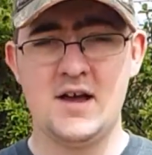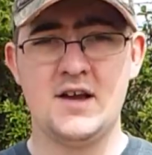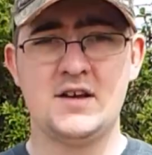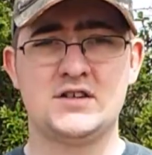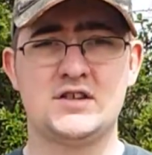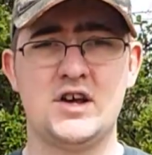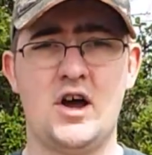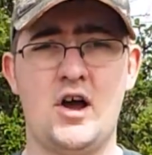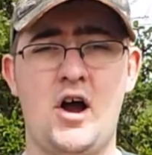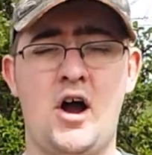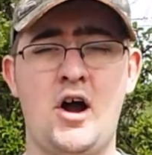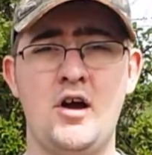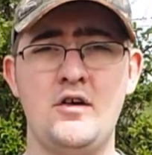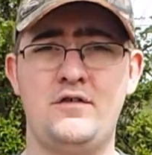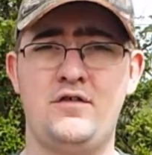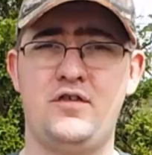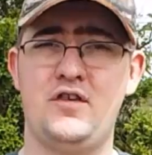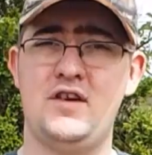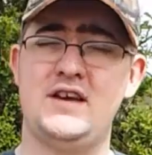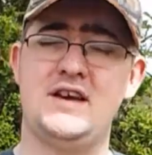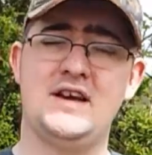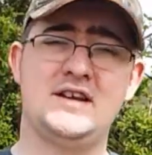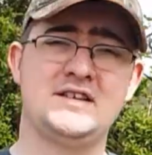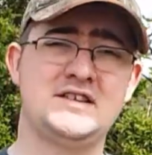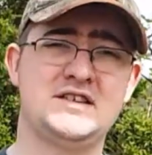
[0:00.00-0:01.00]
So
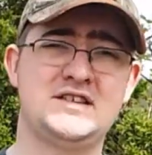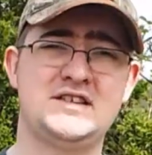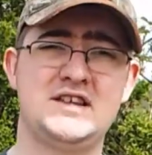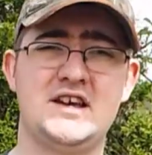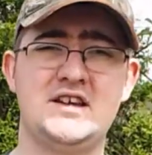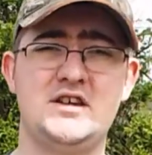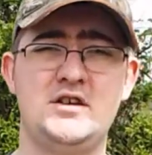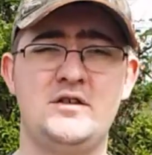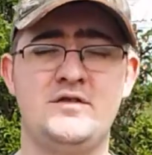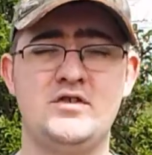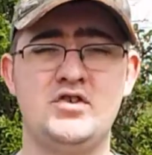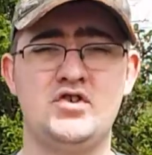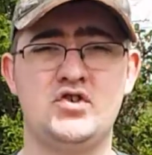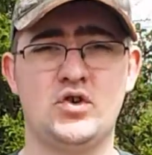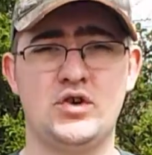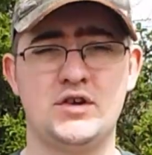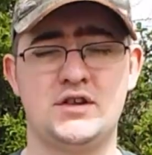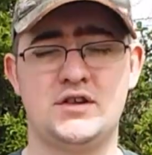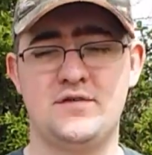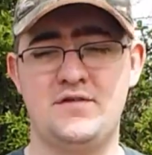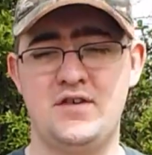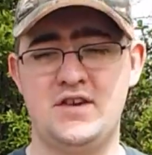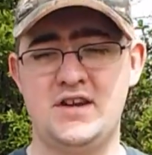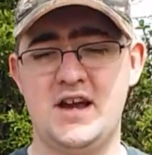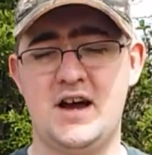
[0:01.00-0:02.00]
hopefully, as I say, you've enjoyed
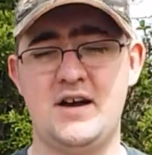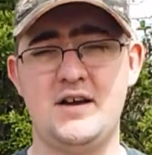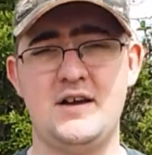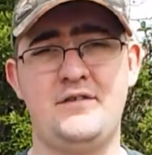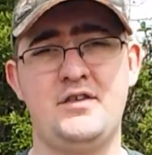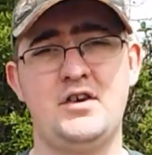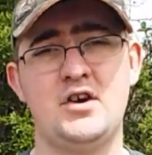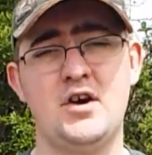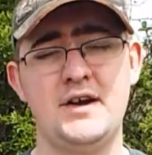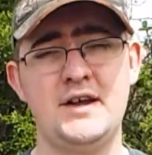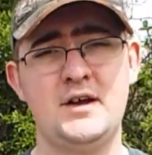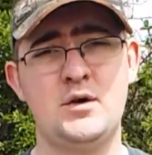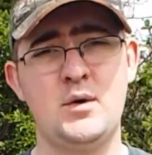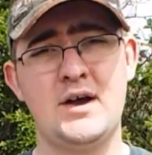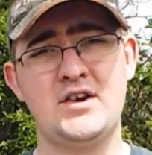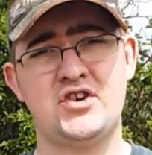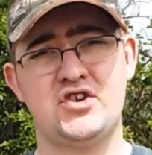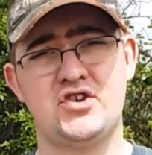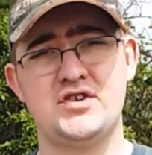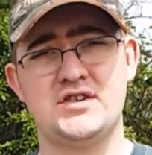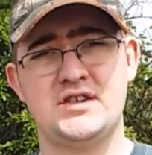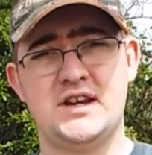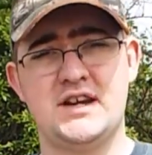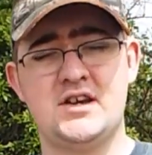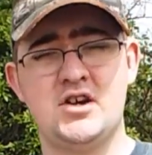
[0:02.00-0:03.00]
the video. If you've got any
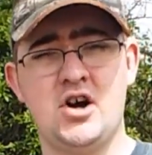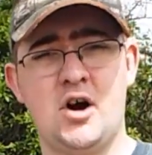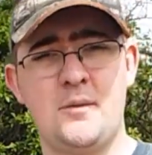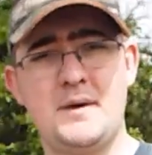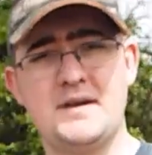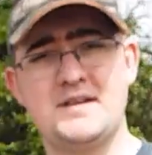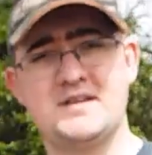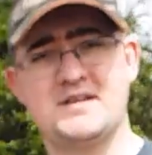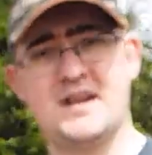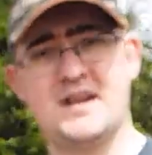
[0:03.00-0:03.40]
questions, any comments,